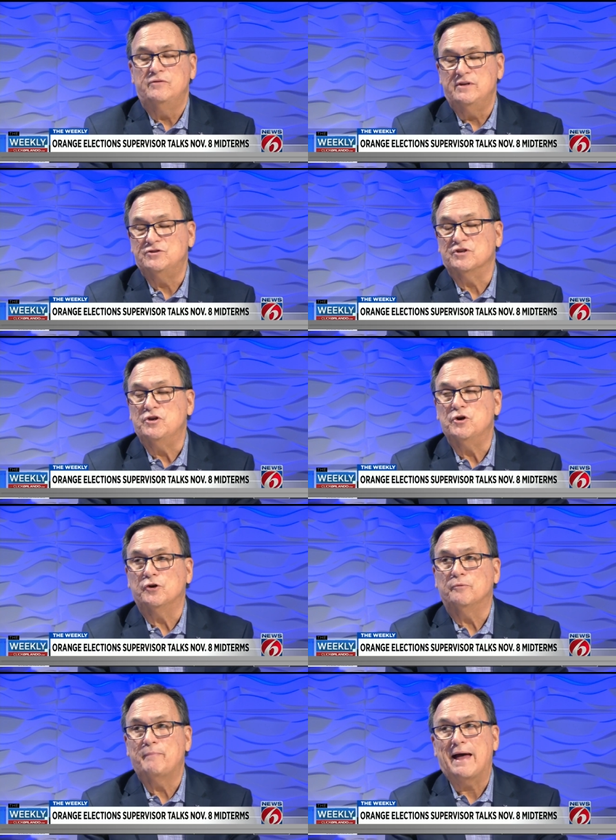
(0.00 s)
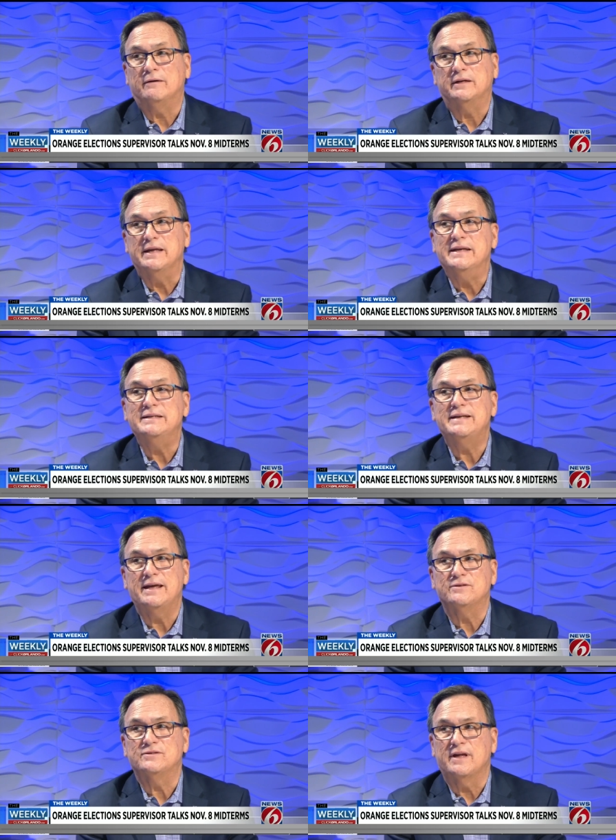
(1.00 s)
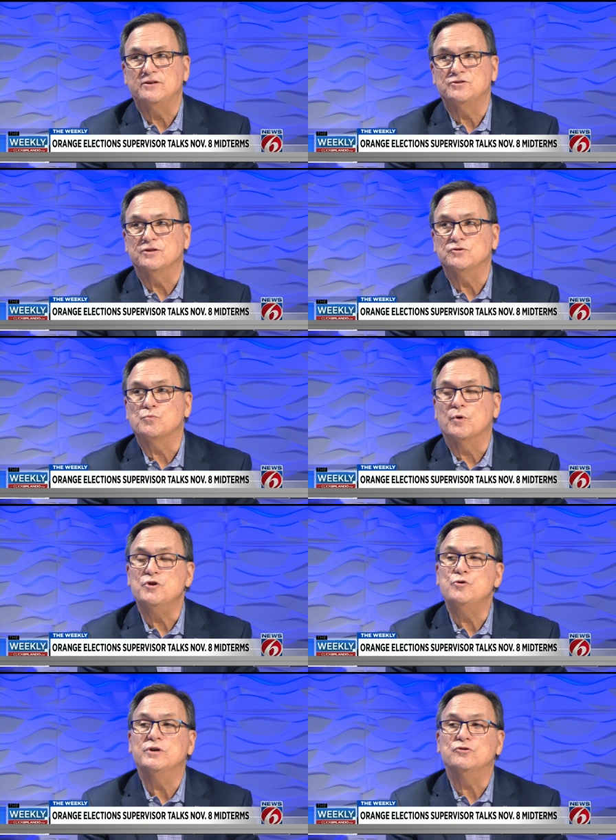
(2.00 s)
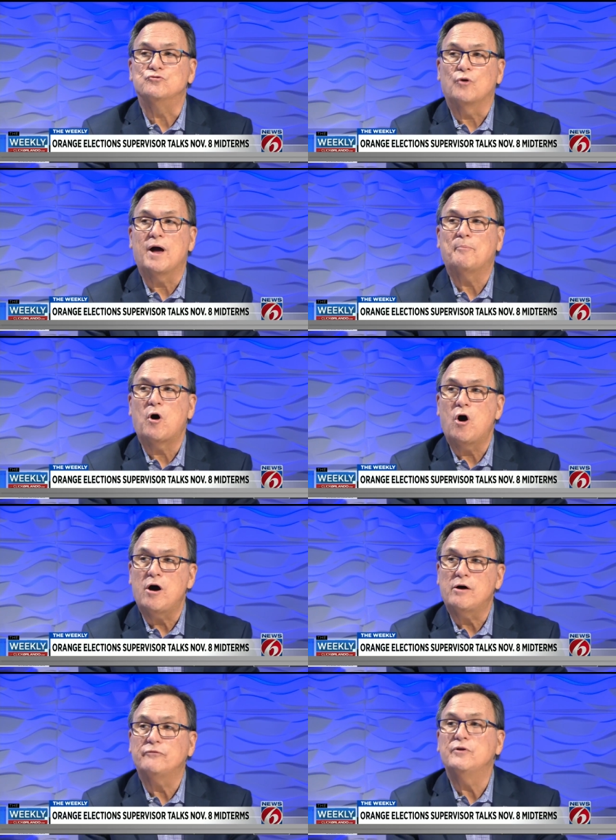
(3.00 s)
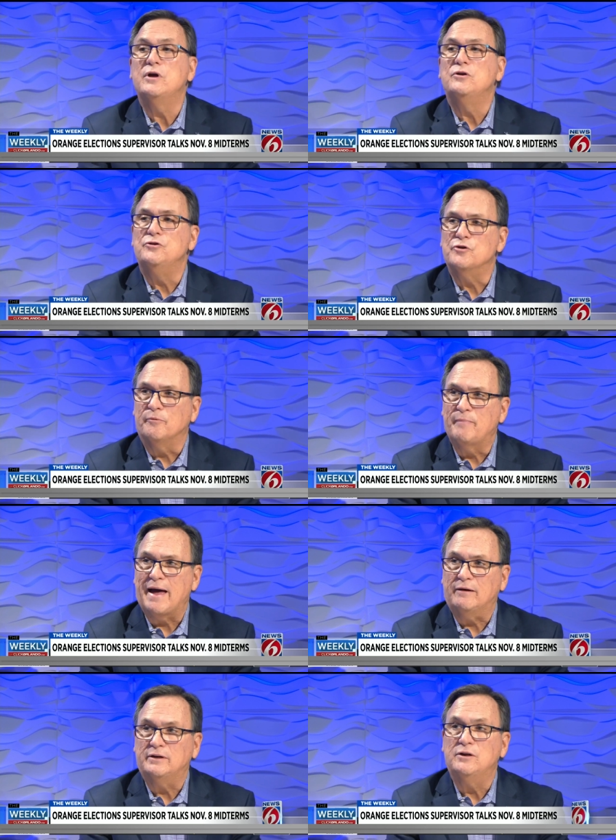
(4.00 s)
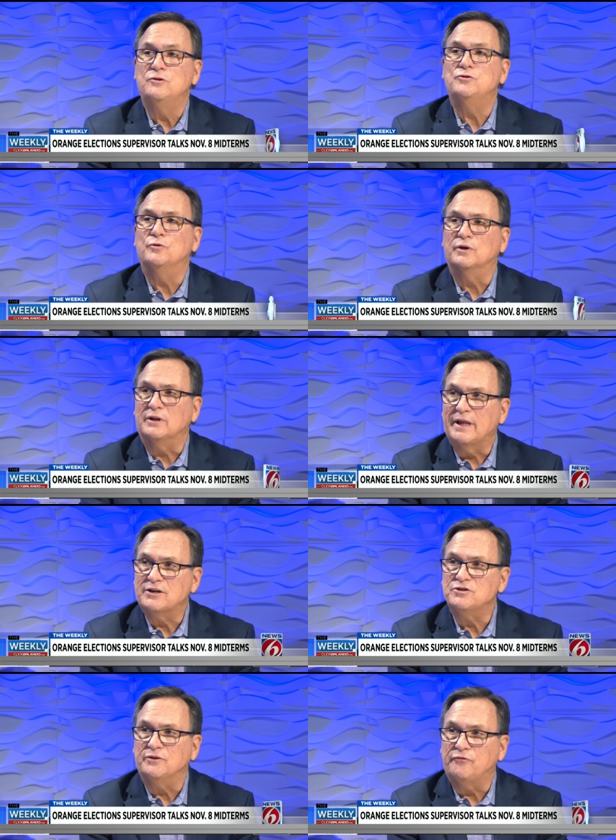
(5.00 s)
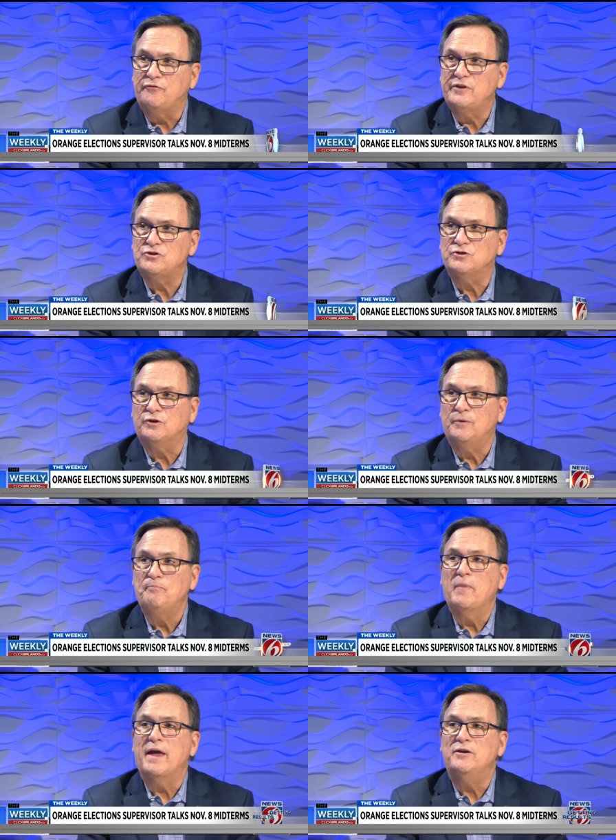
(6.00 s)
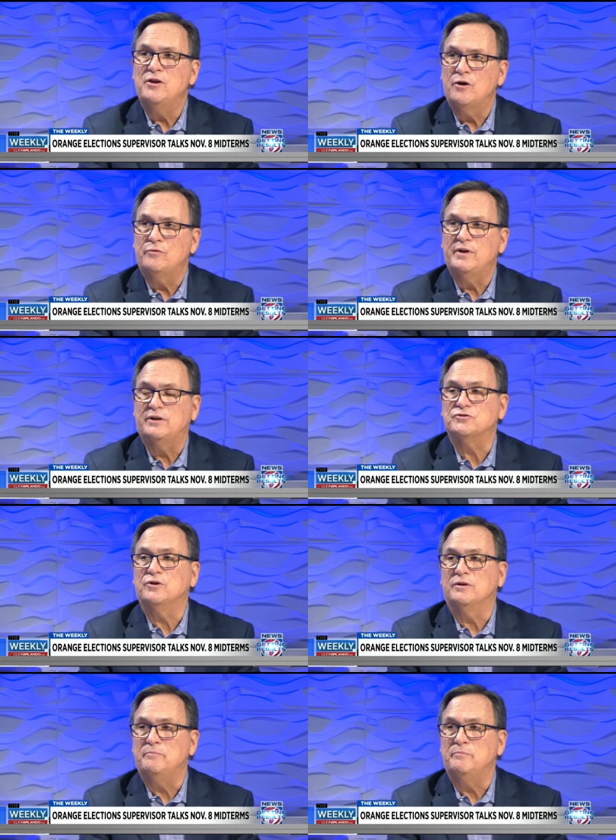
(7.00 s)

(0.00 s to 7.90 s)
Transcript: the secure ballot intake stations where you can drop off your ballot to an election official and know that it's going